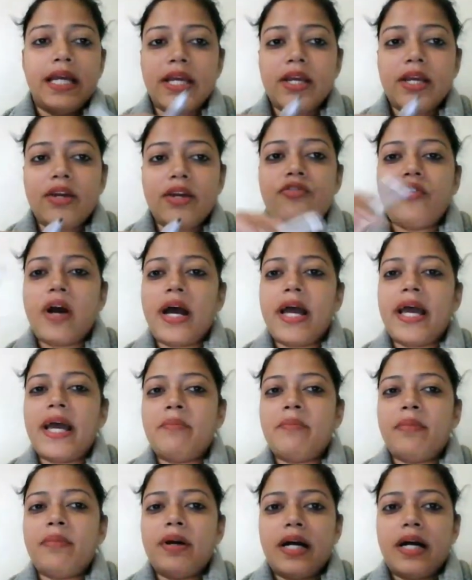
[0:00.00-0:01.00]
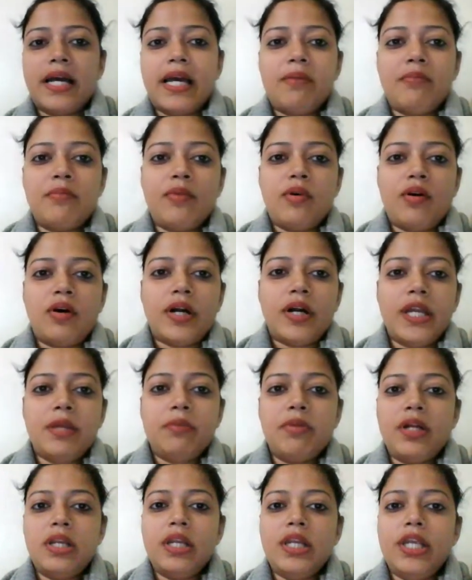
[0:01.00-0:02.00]
If I am
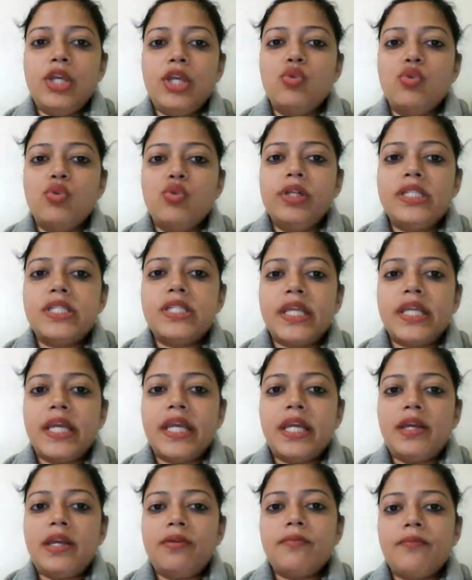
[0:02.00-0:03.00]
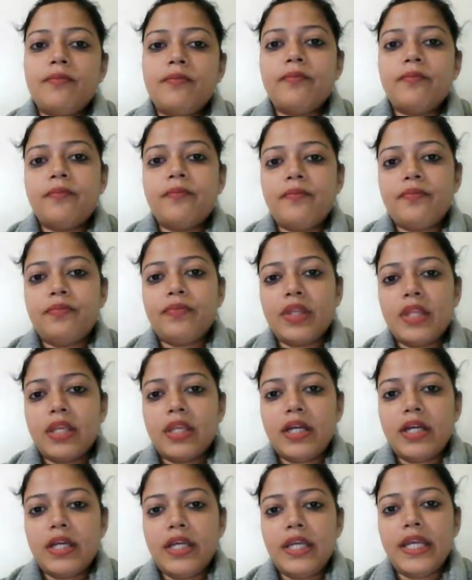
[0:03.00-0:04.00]
audible, you will say
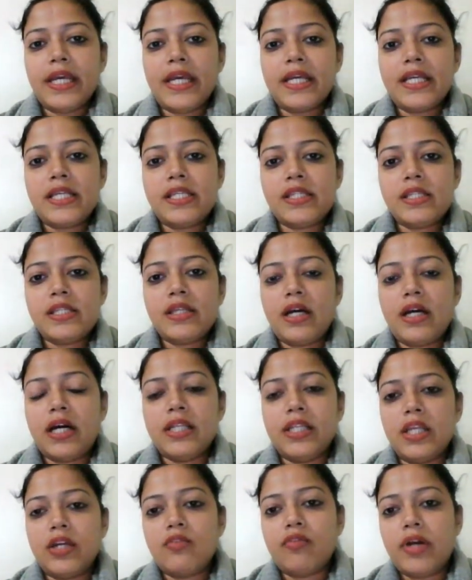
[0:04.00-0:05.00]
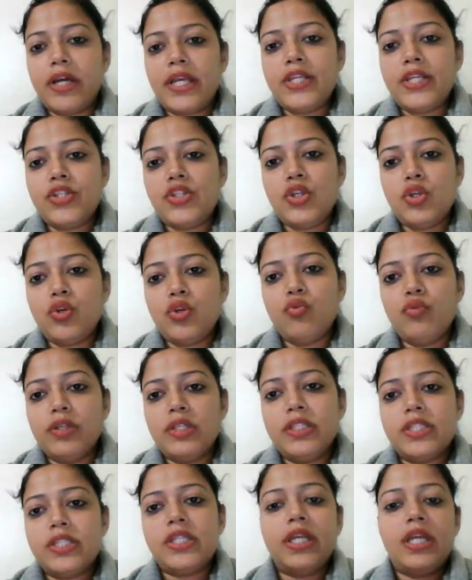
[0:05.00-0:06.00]
yes, otherwise you
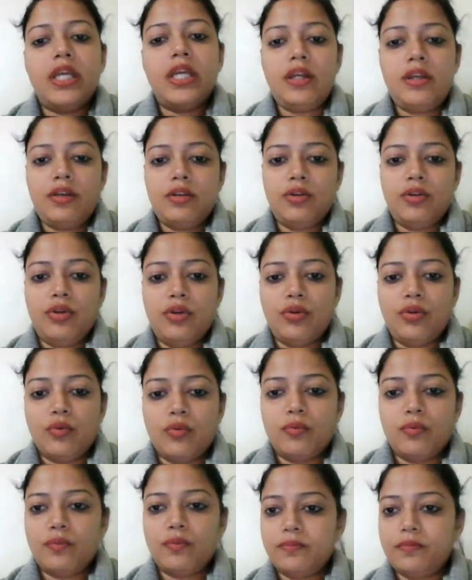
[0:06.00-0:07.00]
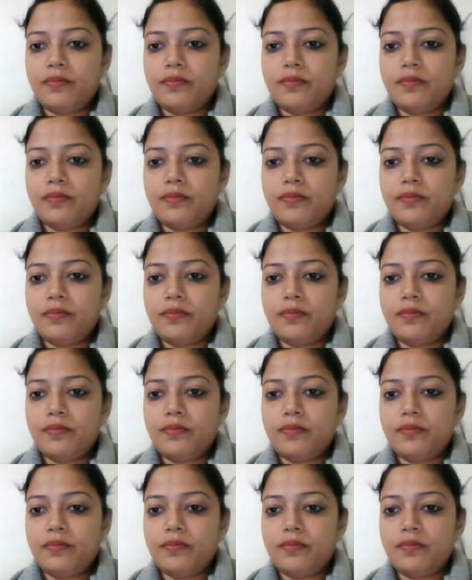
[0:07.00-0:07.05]
will say no.